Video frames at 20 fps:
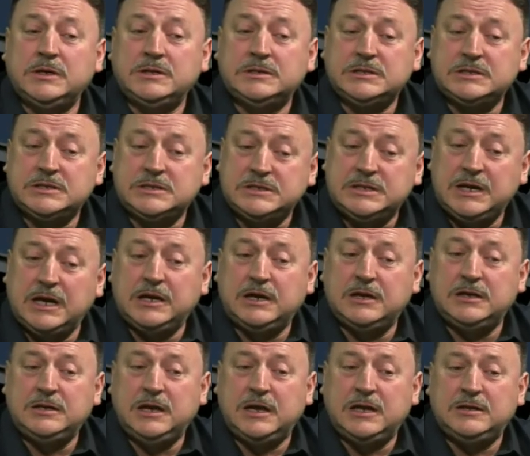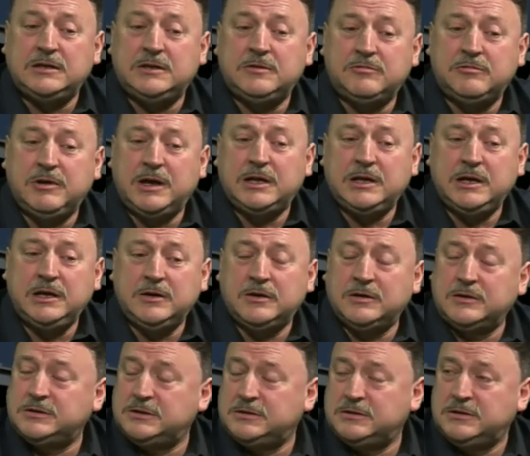I was quite staggered at the rally
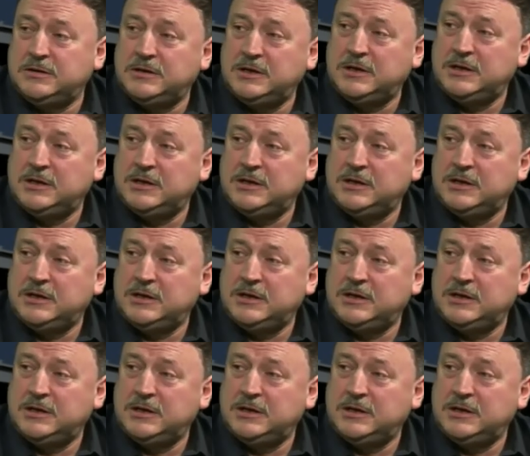on